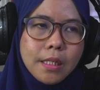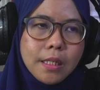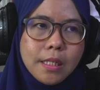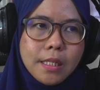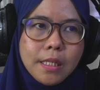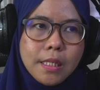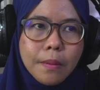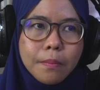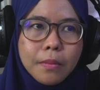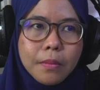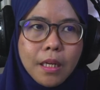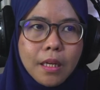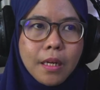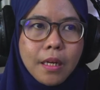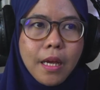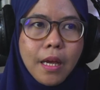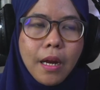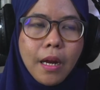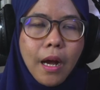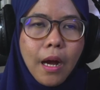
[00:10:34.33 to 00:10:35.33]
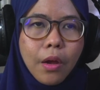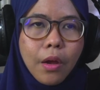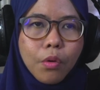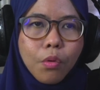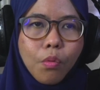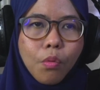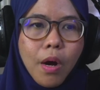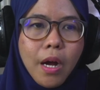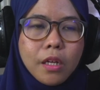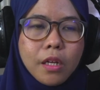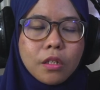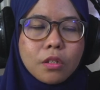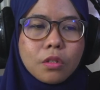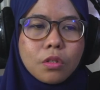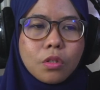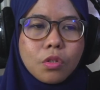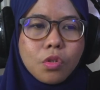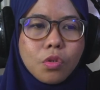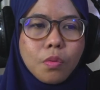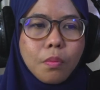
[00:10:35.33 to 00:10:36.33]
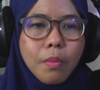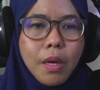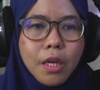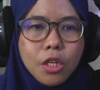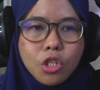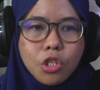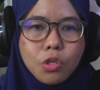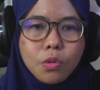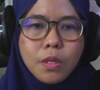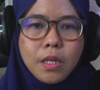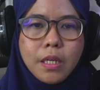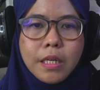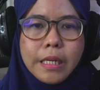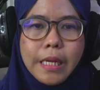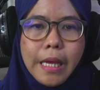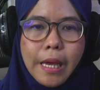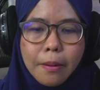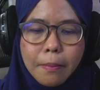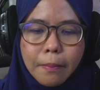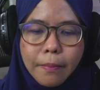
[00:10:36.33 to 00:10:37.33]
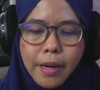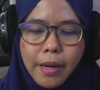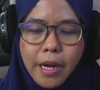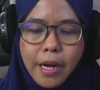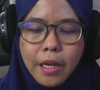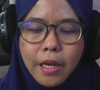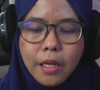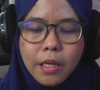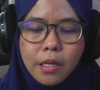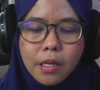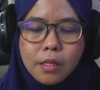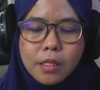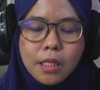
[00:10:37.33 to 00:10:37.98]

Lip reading: something that I want to make sure that my